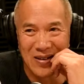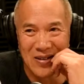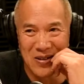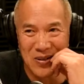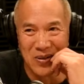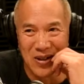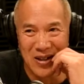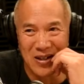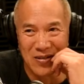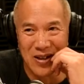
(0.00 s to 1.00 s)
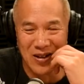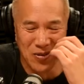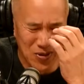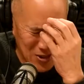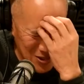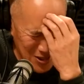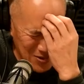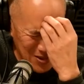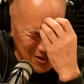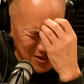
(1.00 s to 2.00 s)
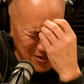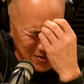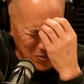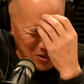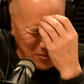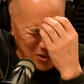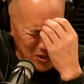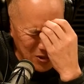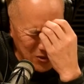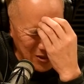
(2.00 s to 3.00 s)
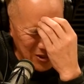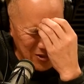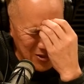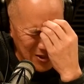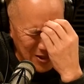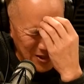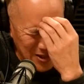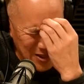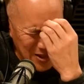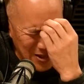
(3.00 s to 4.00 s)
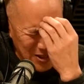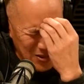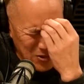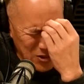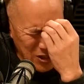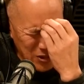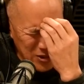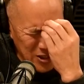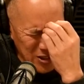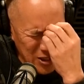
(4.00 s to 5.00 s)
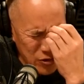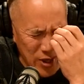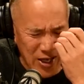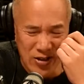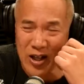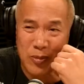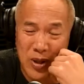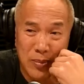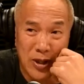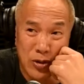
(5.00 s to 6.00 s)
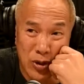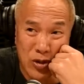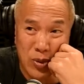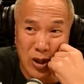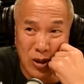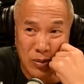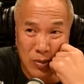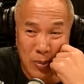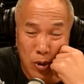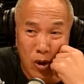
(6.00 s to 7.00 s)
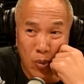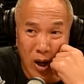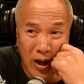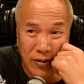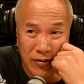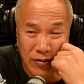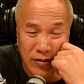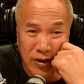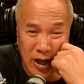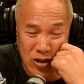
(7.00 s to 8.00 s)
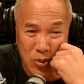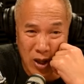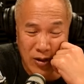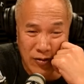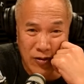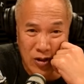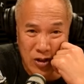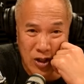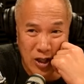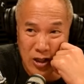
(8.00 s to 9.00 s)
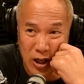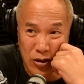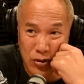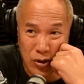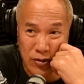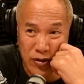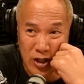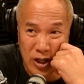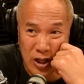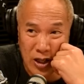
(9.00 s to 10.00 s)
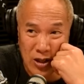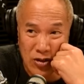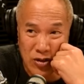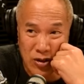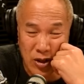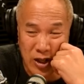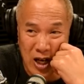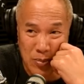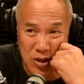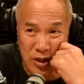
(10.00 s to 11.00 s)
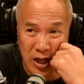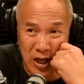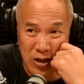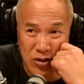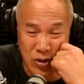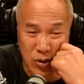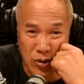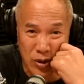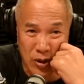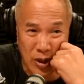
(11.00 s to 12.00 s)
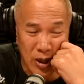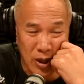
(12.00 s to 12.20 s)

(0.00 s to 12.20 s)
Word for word: I do. I think of that all the time. I think, oh, why am I doing this? Because you know it drags other people into it as well. My poor wife, yeah. ex-wife, she had to go through it for years, the ups and downs, and all the